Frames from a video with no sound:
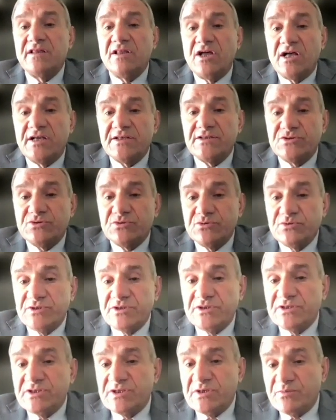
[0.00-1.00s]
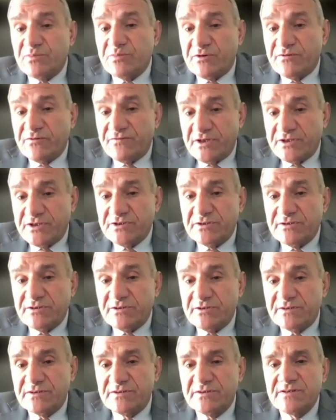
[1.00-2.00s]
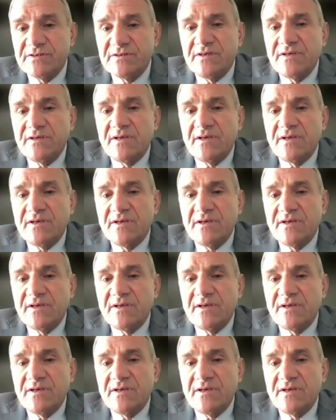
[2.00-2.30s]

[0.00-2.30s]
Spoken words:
law students and professionals,